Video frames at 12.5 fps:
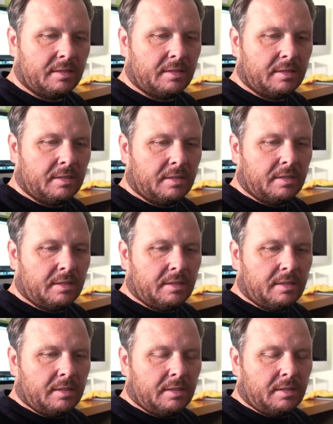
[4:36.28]

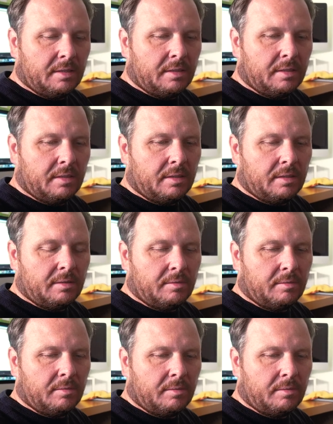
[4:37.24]

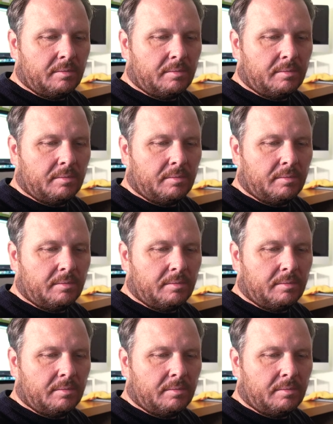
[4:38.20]
Nothing is said.